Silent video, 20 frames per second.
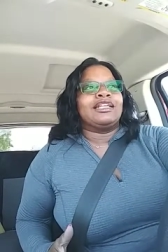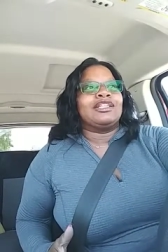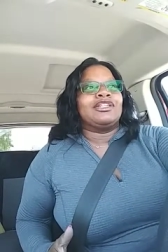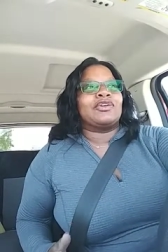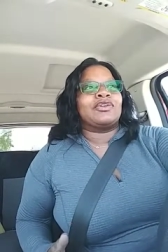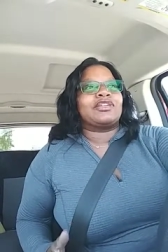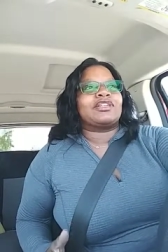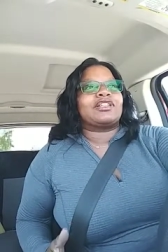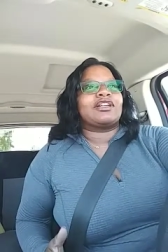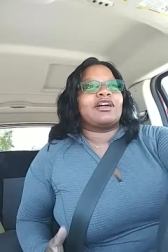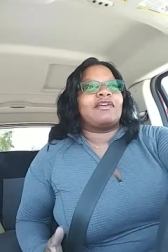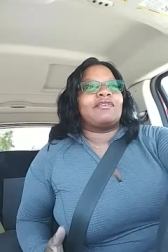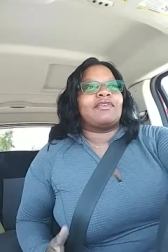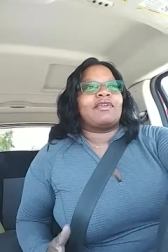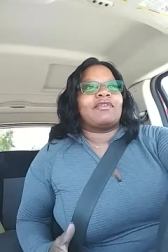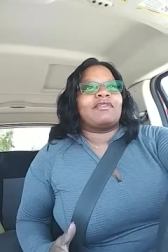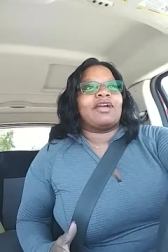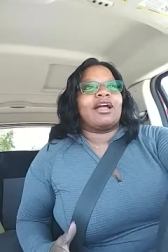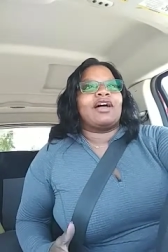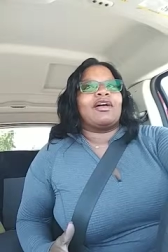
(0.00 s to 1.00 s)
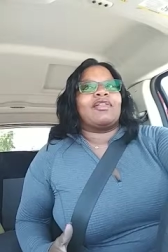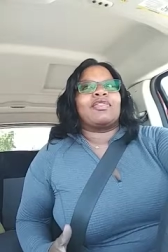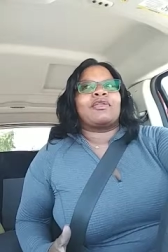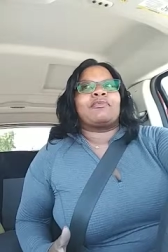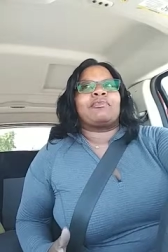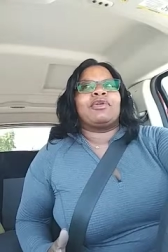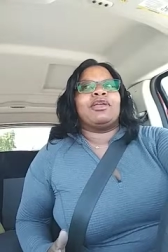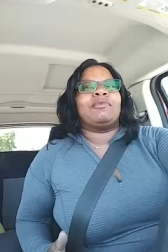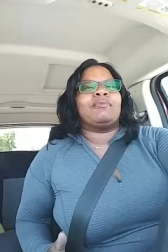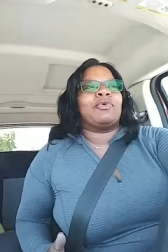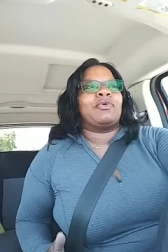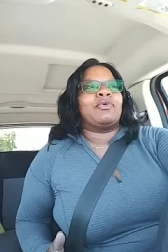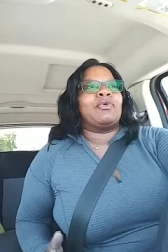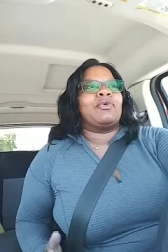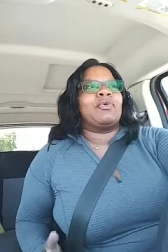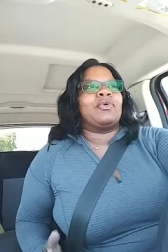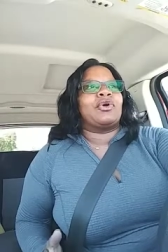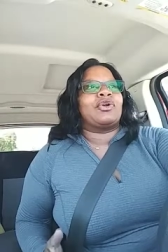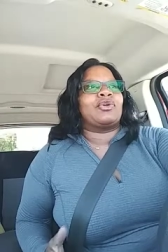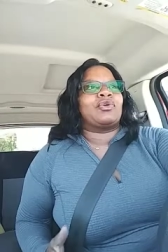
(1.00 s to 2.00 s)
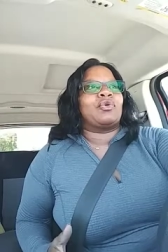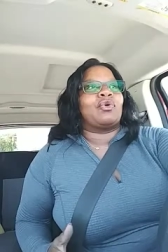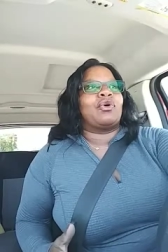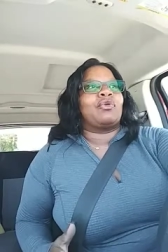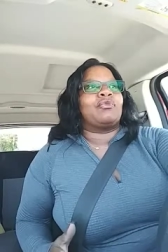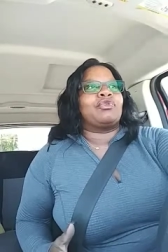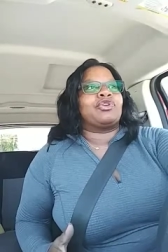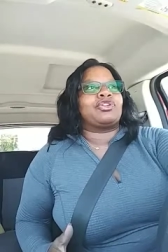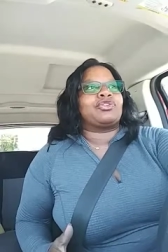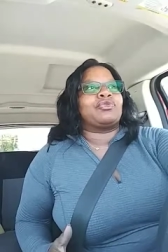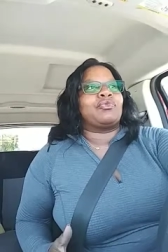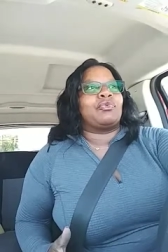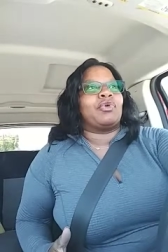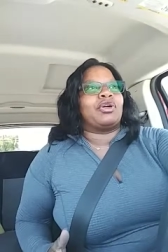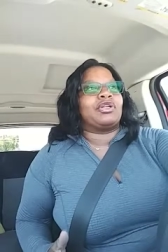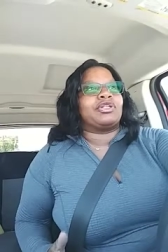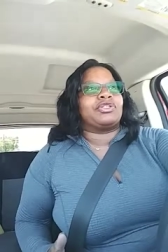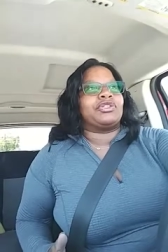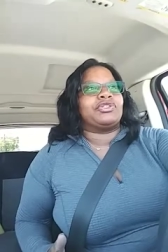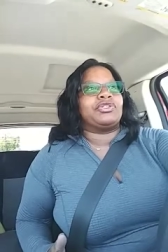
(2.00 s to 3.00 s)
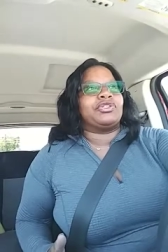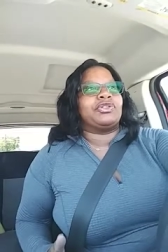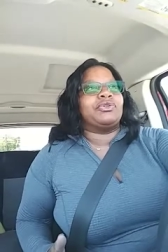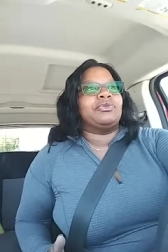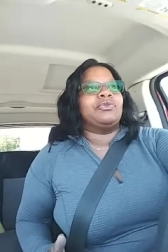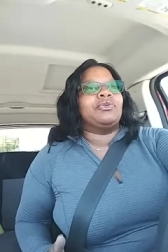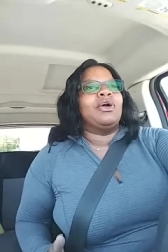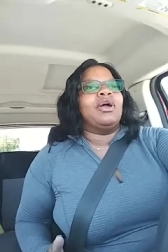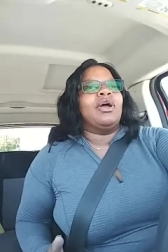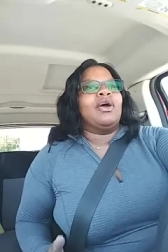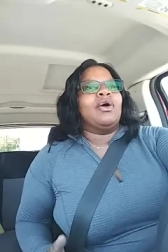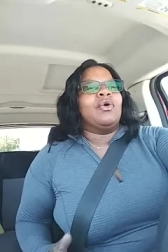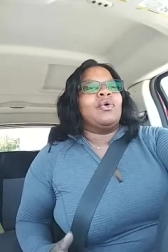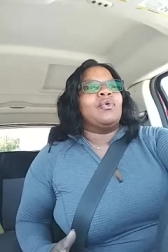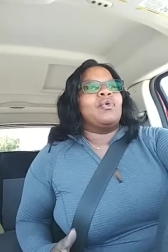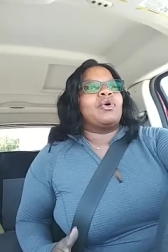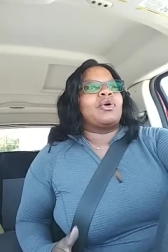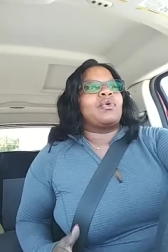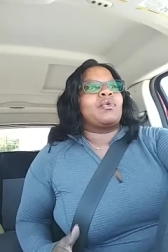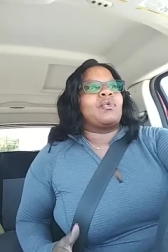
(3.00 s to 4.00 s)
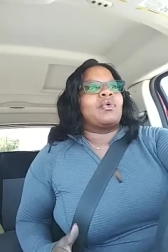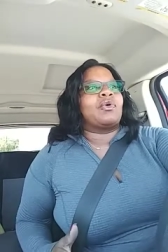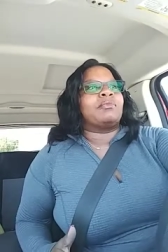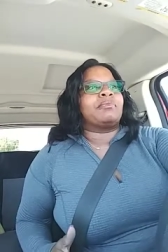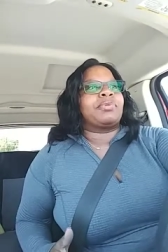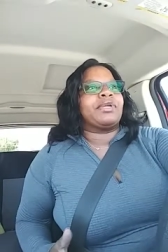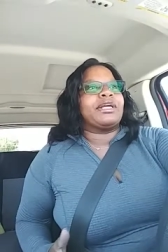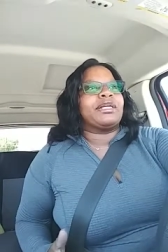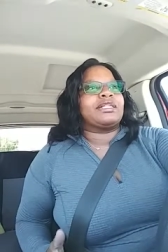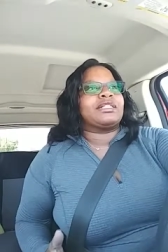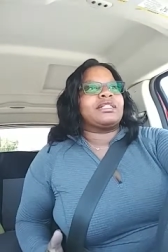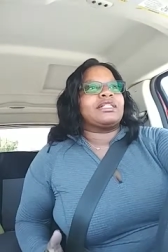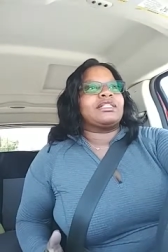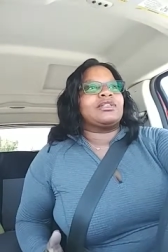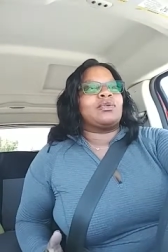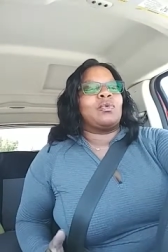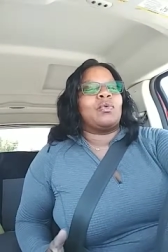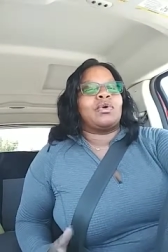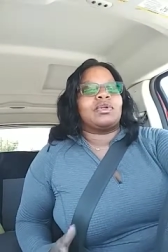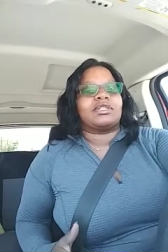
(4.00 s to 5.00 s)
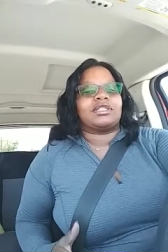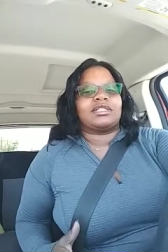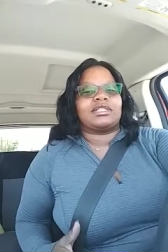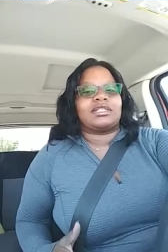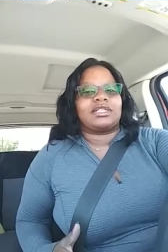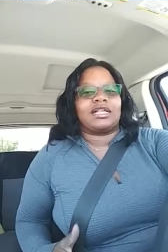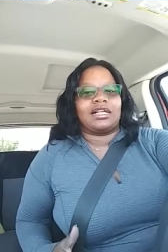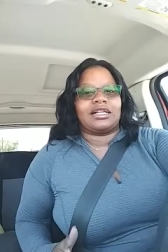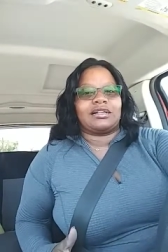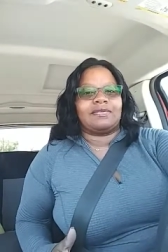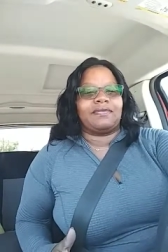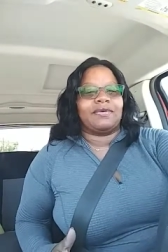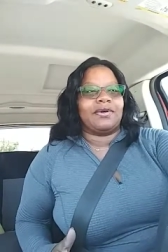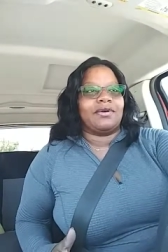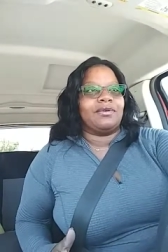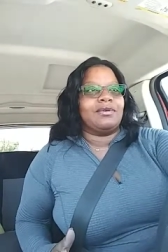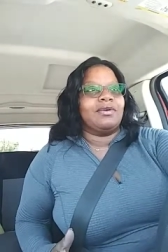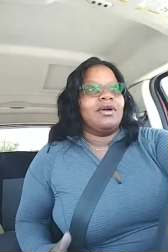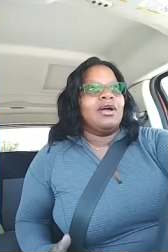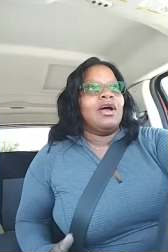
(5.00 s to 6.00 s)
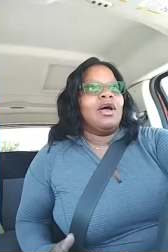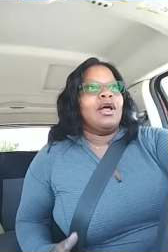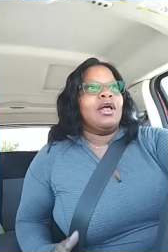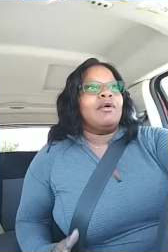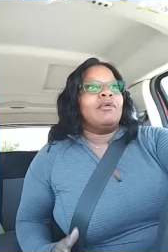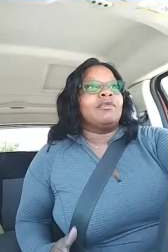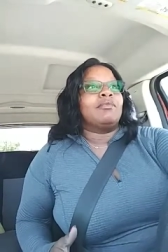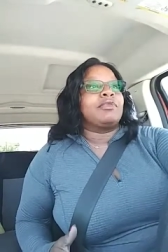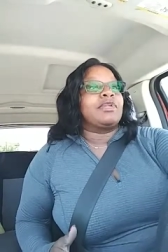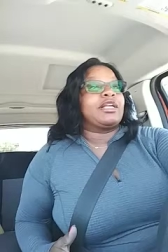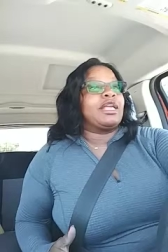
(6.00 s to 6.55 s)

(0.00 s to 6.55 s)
yourself around the people who are doing what you want to do, who are going places, who are successful.